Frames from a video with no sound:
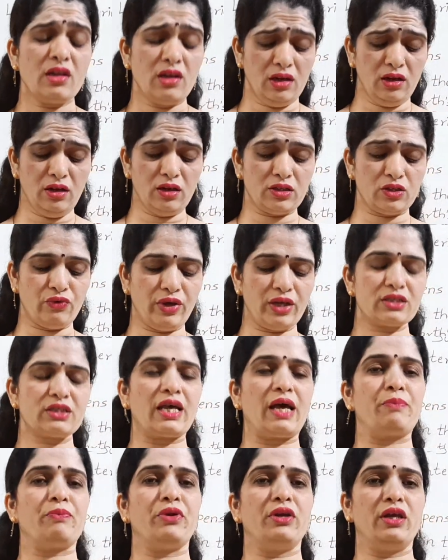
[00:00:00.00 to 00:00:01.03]
earthquakes
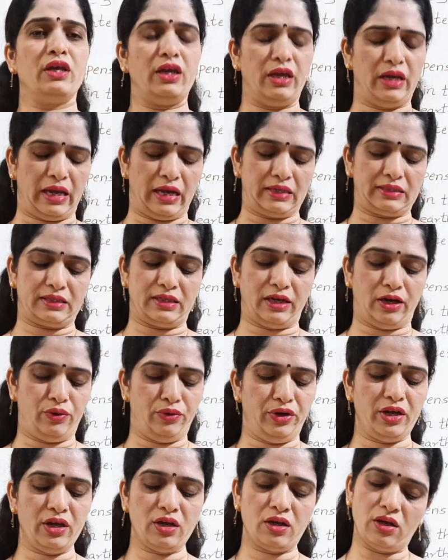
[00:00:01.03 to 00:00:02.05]
happening in our
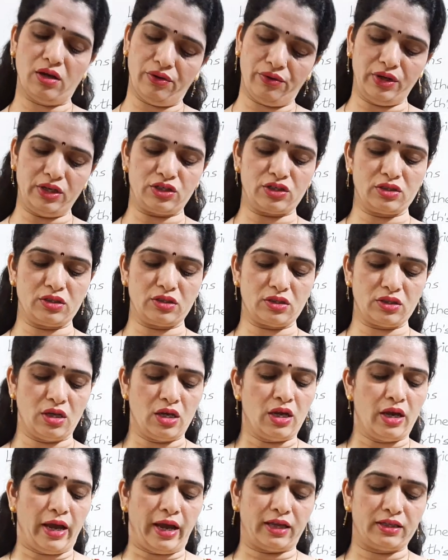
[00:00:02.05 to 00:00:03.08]
surrounding regions,
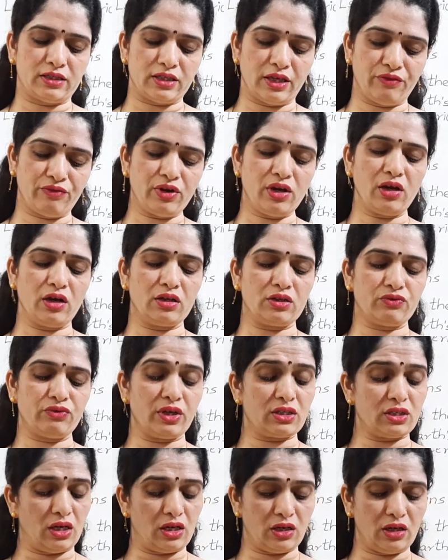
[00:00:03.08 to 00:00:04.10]
and several
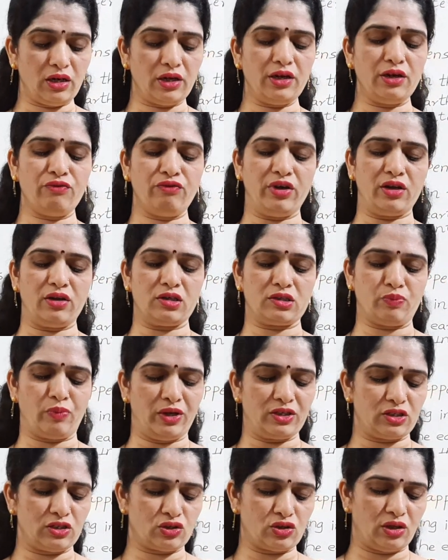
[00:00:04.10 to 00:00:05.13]
earthquakes occur in various
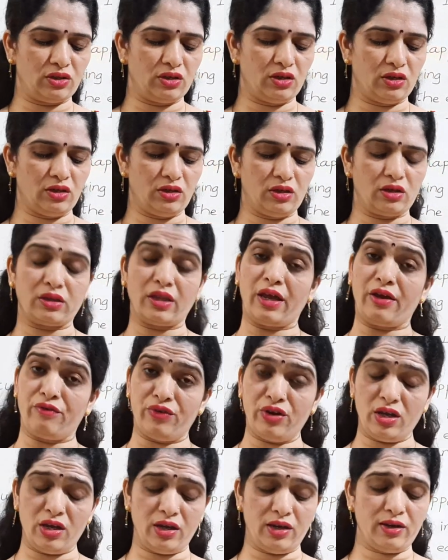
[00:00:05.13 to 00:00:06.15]
places on the earth
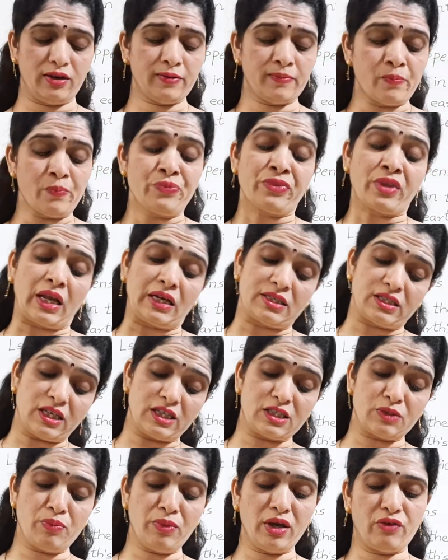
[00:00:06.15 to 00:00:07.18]
every year.
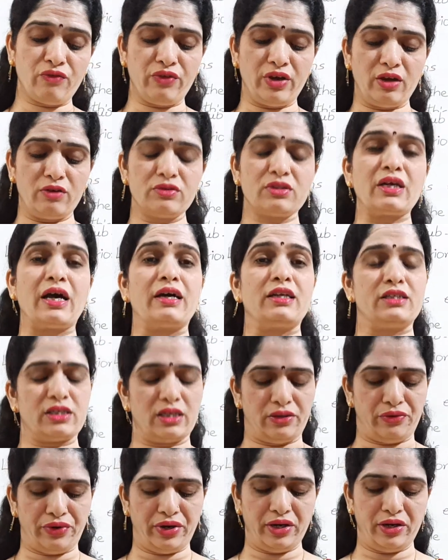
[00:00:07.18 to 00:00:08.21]
Seismic waves are
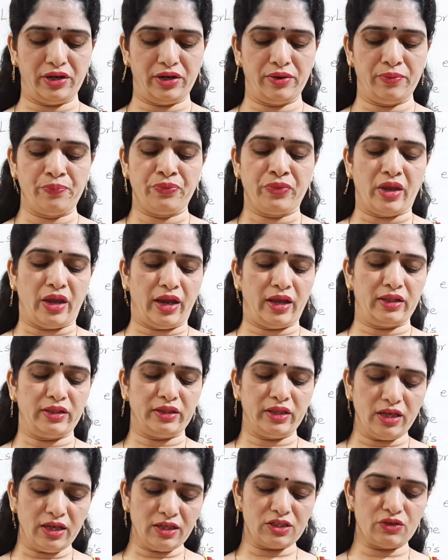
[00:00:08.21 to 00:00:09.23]
generated and
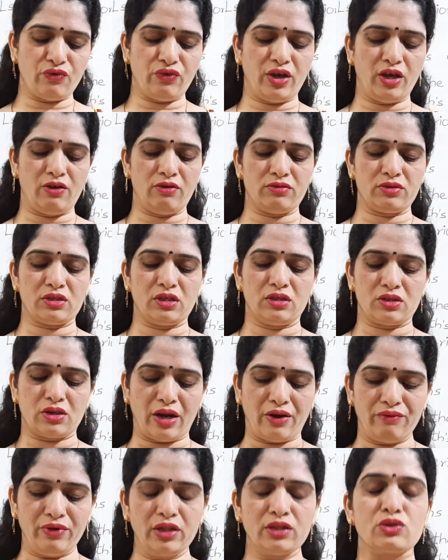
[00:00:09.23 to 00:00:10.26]
these waves
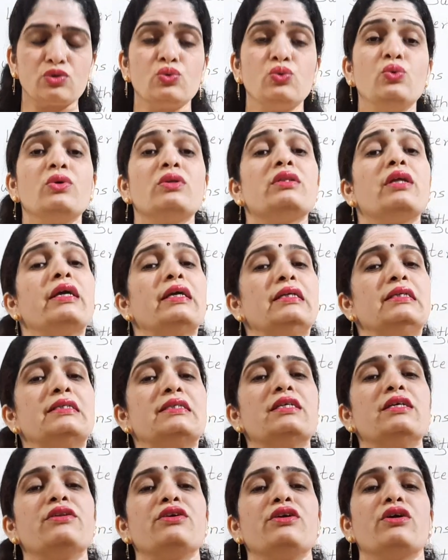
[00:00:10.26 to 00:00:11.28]
travel through the
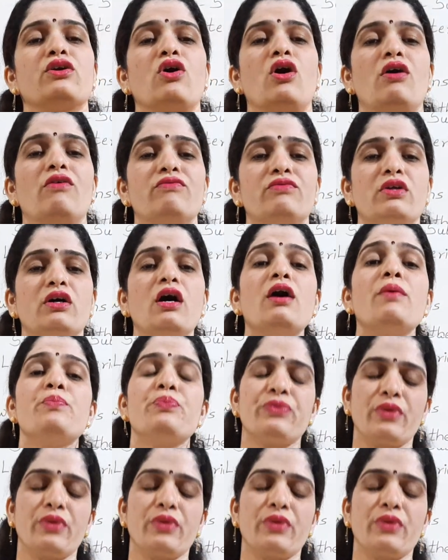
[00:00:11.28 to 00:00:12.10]
interior of the